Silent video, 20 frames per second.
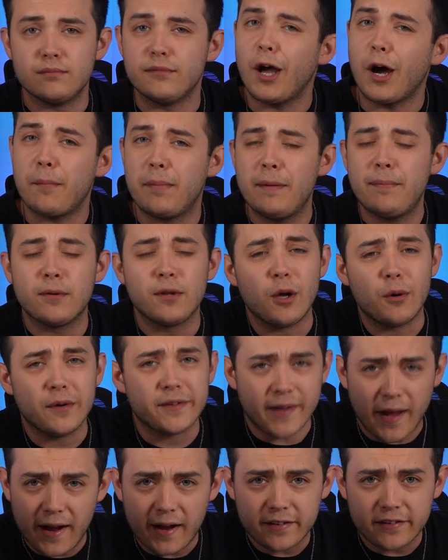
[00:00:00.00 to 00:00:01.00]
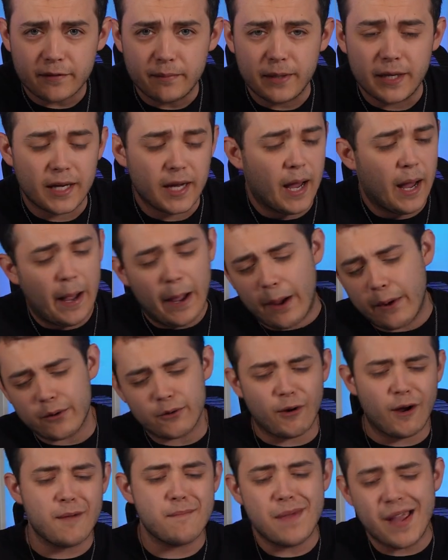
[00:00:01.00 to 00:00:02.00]
Now, people always ask me, how
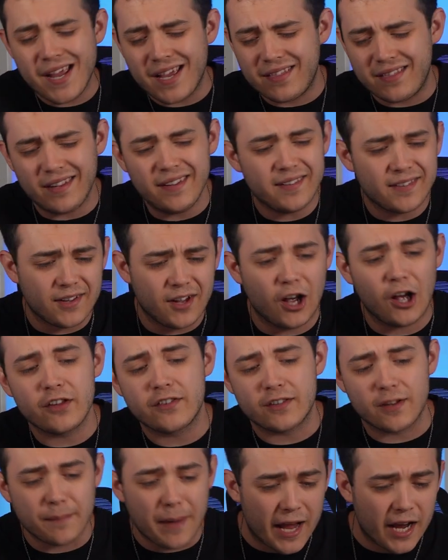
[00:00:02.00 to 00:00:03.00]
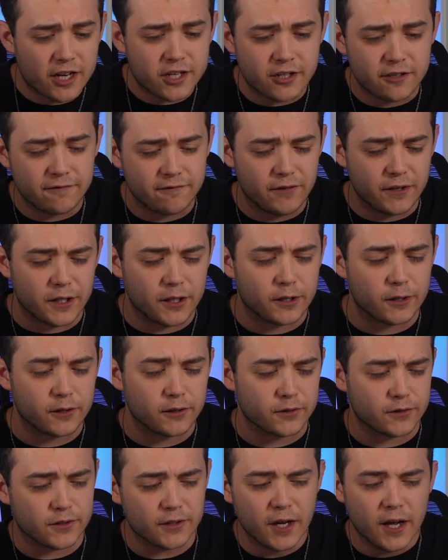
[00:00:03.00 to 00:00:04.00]
do I make these custom action
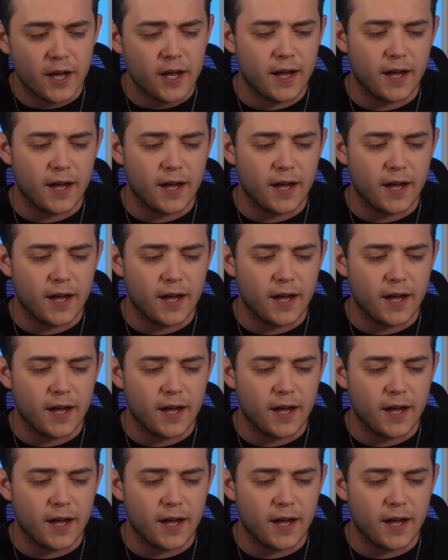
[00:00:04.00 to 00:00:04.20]
figures?